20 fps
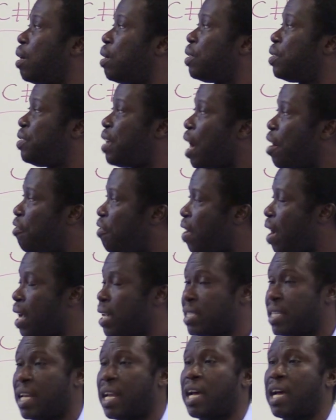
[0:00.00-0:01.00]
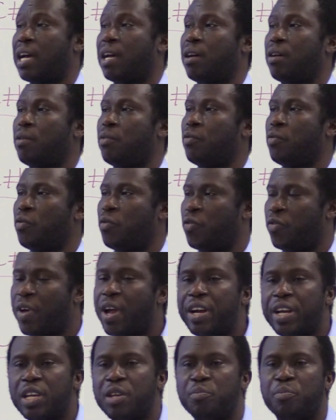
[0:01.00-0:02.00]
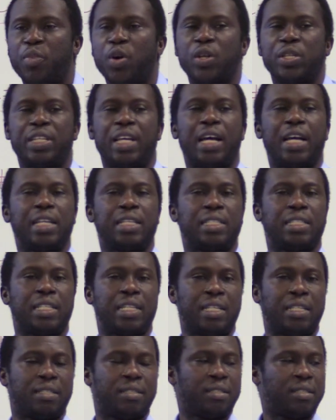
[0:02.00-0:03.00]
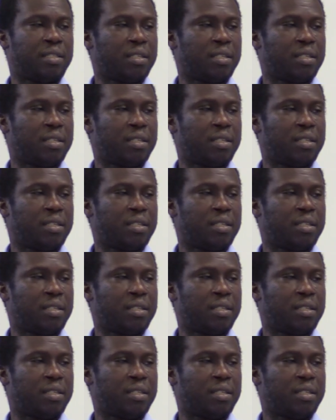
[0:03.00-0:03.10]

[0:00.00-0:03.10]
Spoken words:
drivers that are very important in